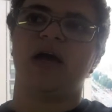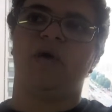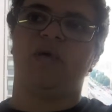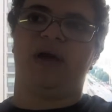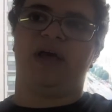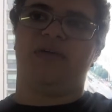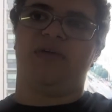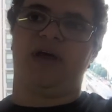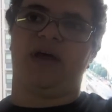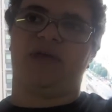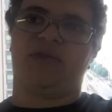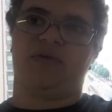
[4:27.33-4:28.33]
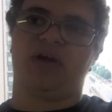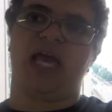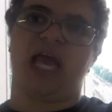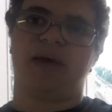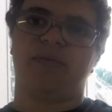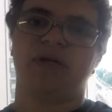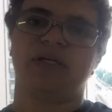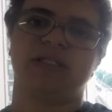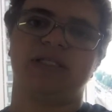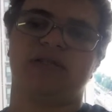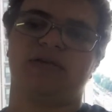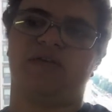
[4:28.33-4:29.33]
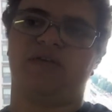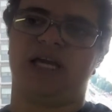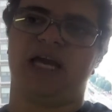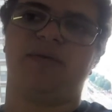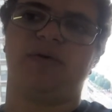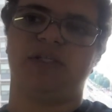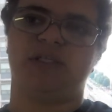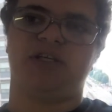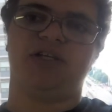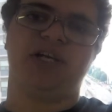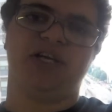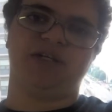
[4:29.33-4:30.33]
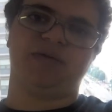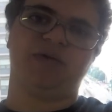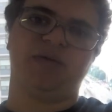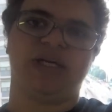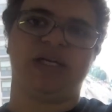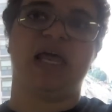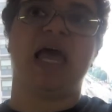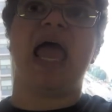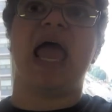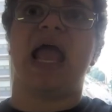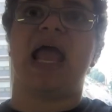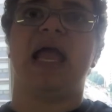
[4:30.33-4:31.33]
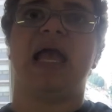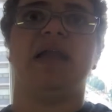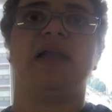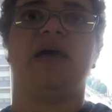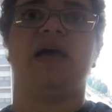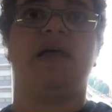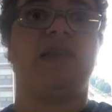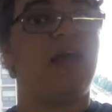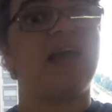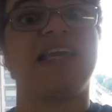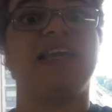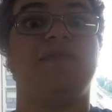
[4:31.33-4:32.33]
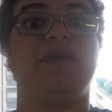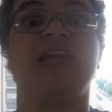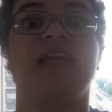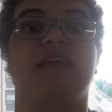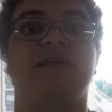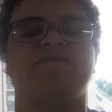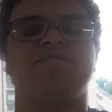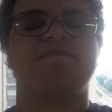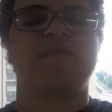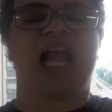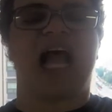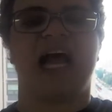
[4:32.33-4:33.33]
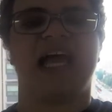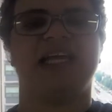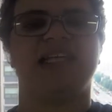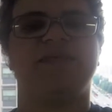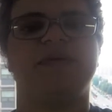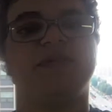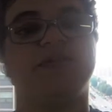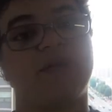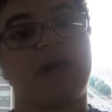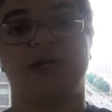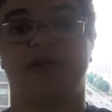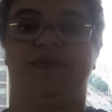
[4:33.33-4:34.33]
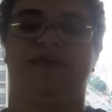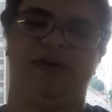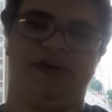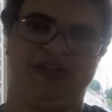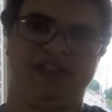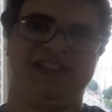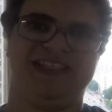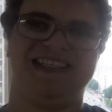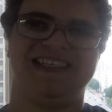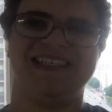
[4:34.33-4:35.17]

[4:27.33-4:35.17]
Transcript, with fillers: with uh, three cameras, three different cameras to change between. And uh, lucky me, I get to be the director first.